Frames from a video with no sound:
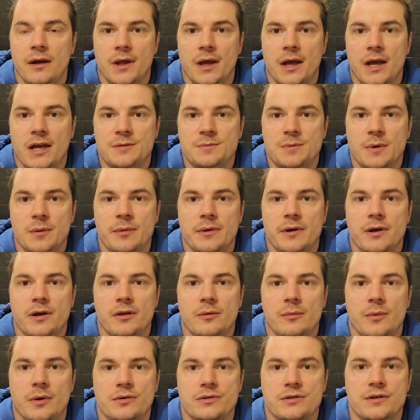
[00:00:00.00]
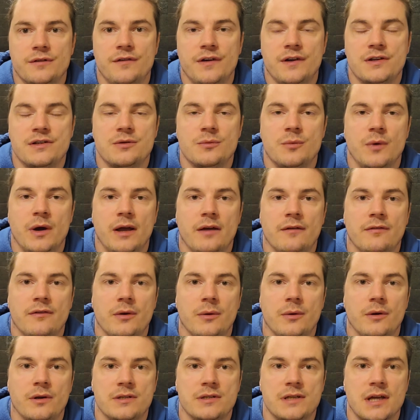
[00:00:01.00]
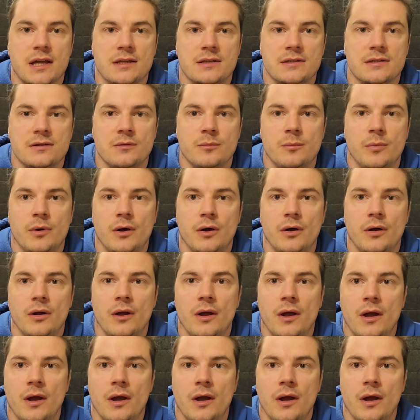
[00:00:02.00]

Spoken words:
it's probably not the most efficient way of doing a stencil, but